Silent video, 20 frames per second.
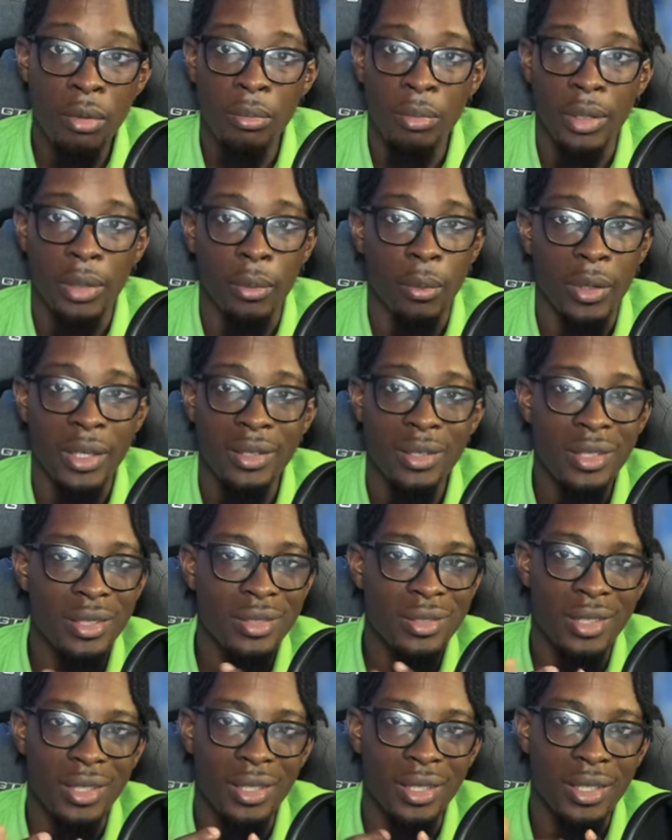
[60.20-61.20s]
but when
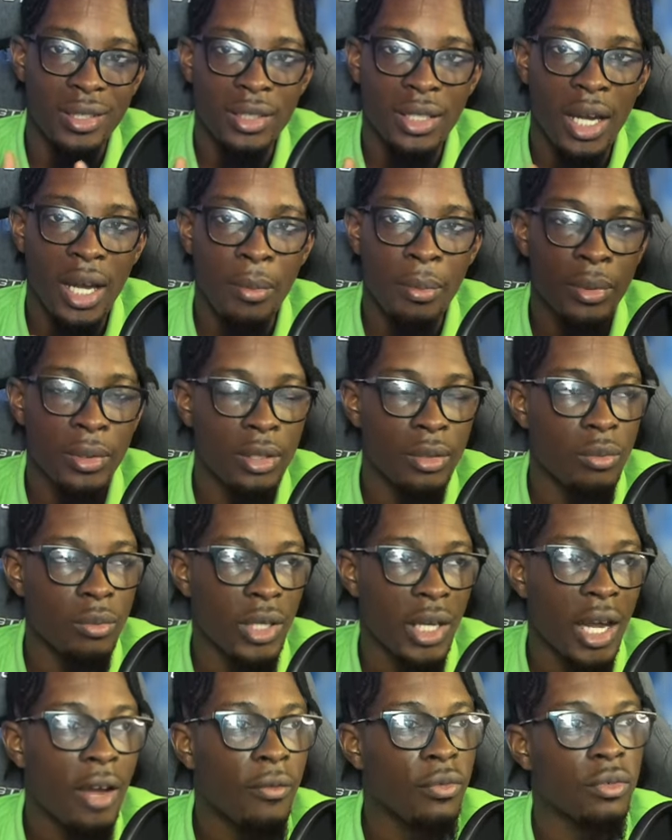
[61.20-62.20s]
things like this happen and we
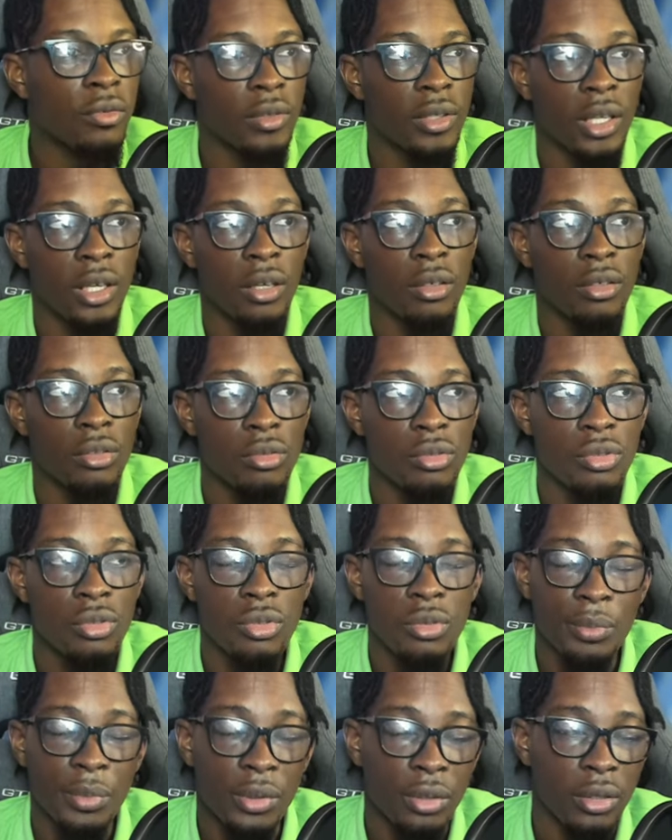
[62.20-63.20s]
have to rely on
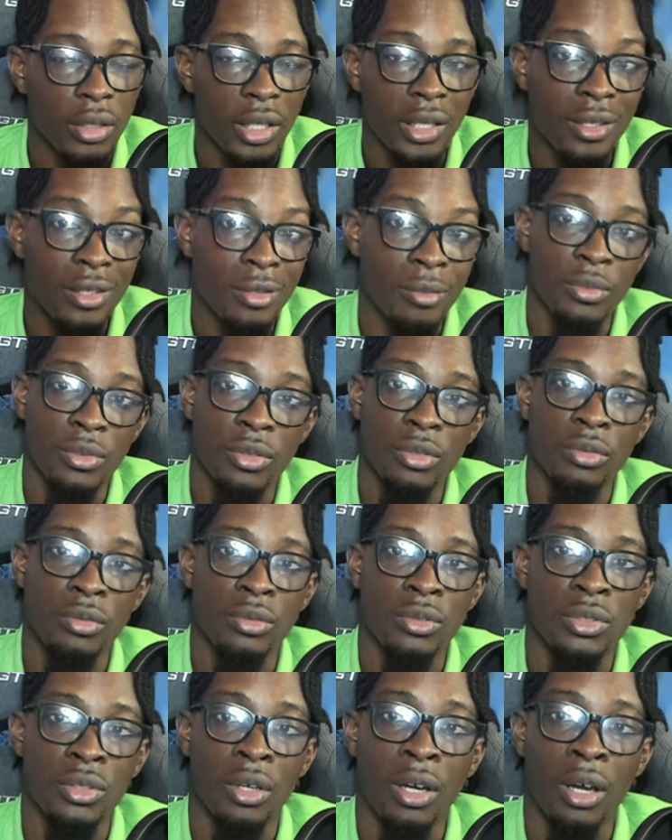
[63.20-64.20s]
YouTube, bro, they come through.
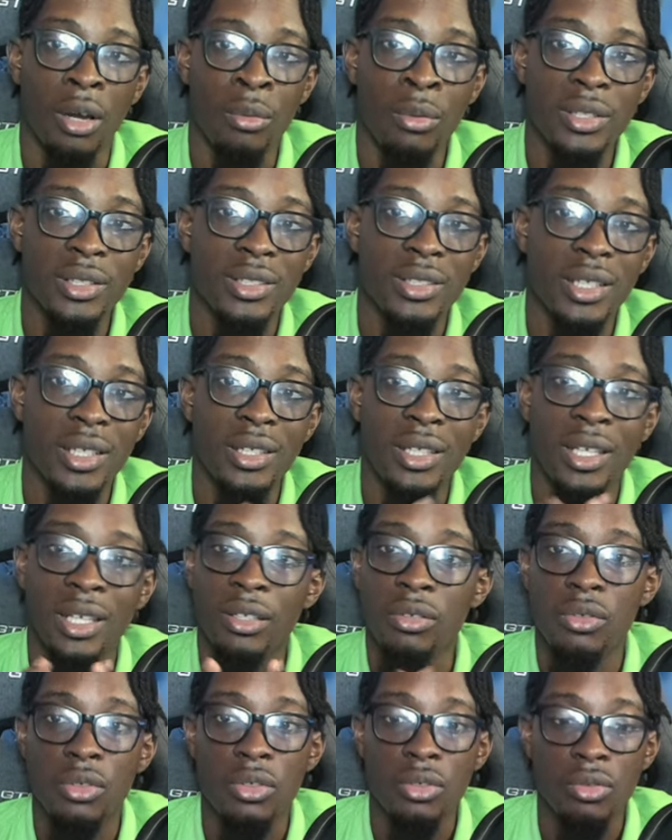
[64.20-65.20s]
So I want to say thank
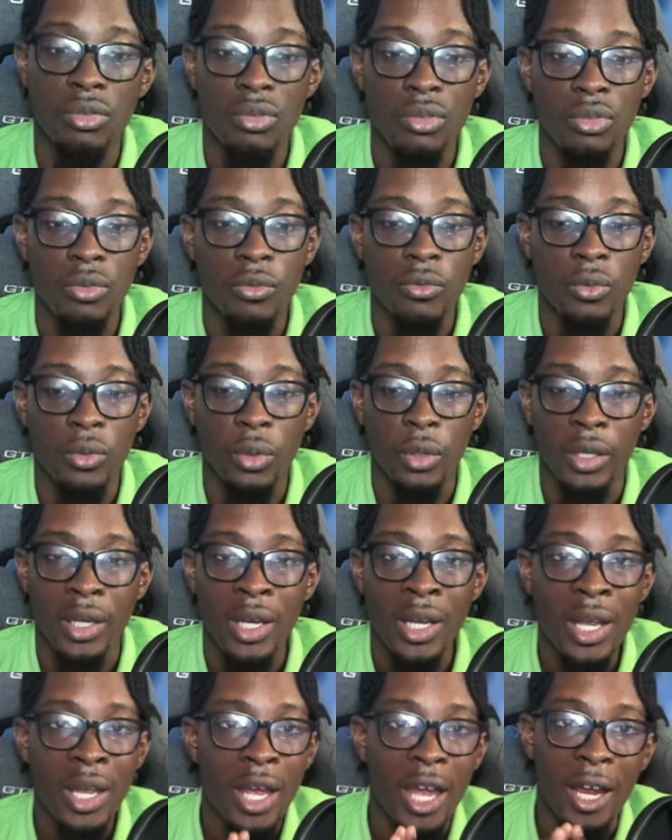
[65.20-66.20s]
you to YouTube for
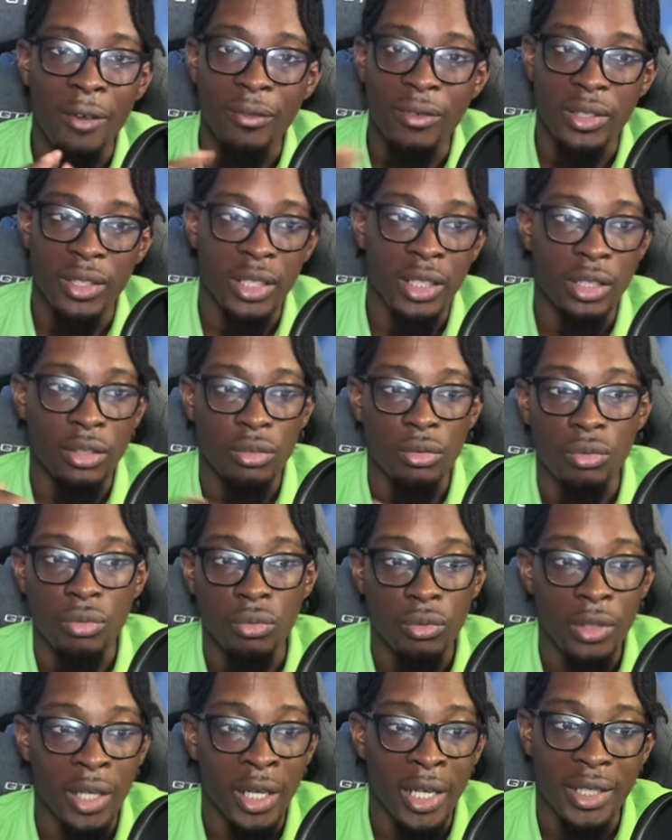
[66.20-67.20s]
everything you
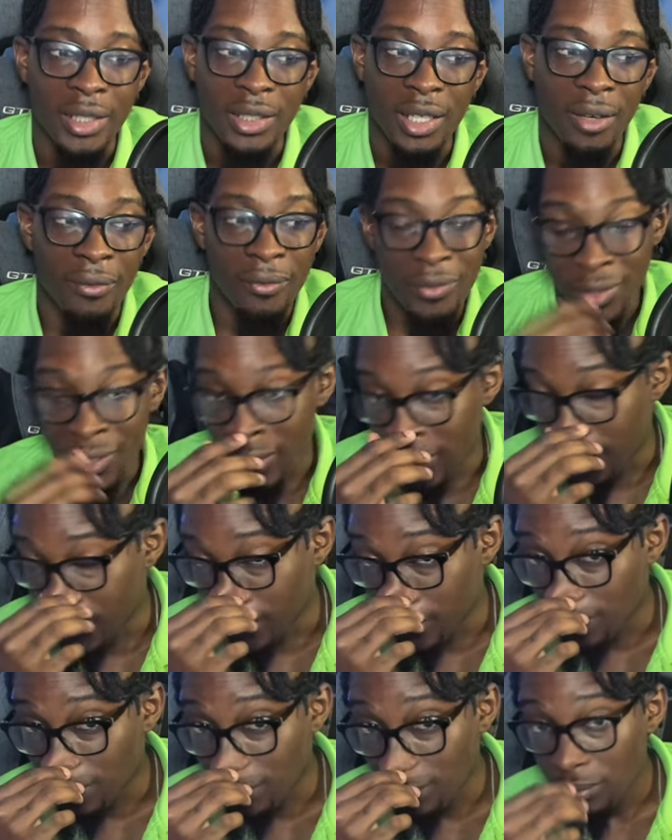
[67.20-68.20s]
guys have done
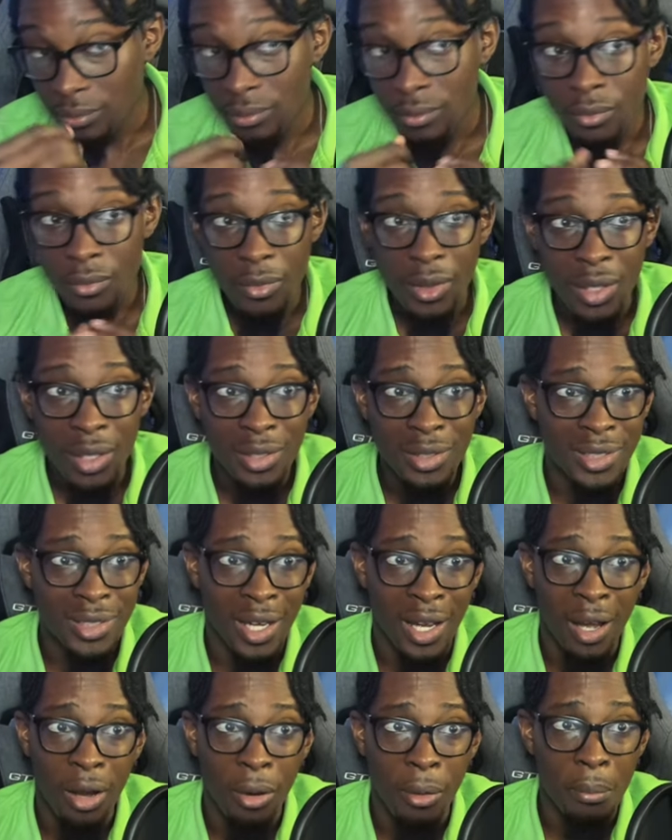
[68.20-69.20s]
to
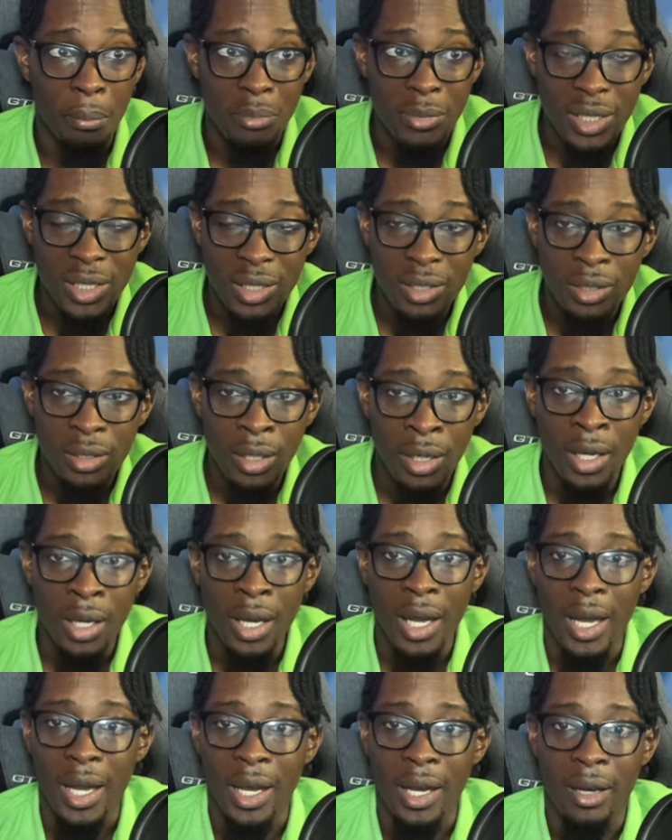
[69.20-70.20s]
help me
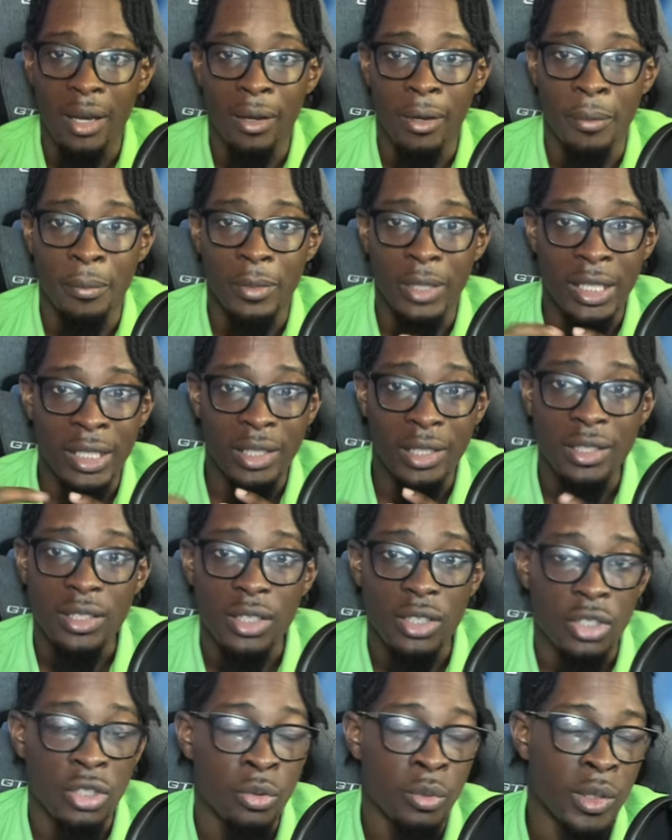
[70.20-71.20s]
in this
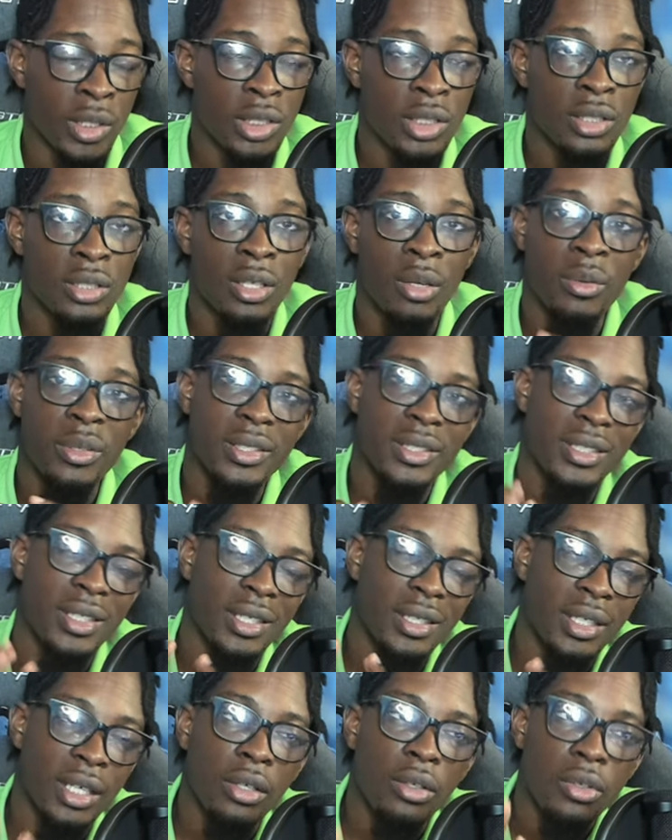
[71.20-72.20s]
situation. I want to say
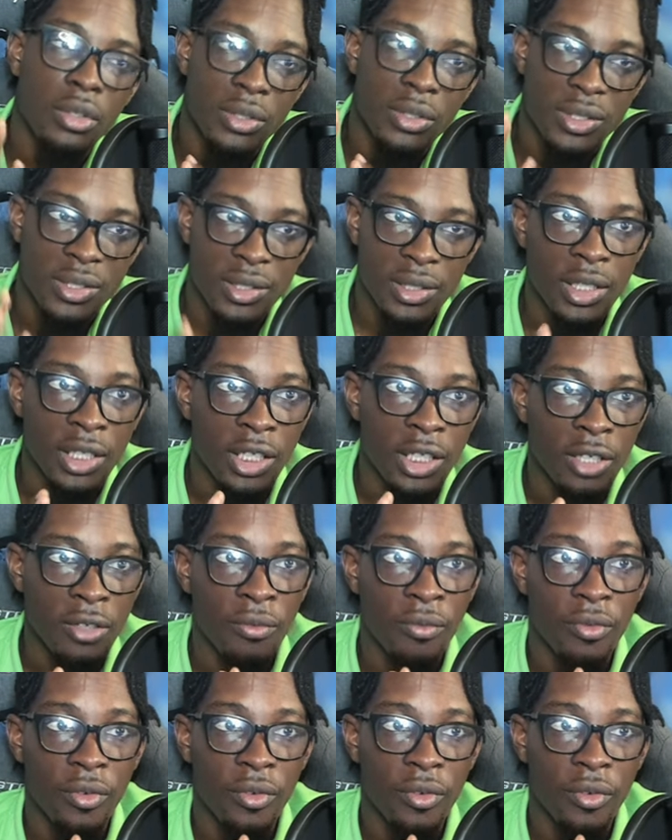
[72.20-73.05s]
thank you to Steve.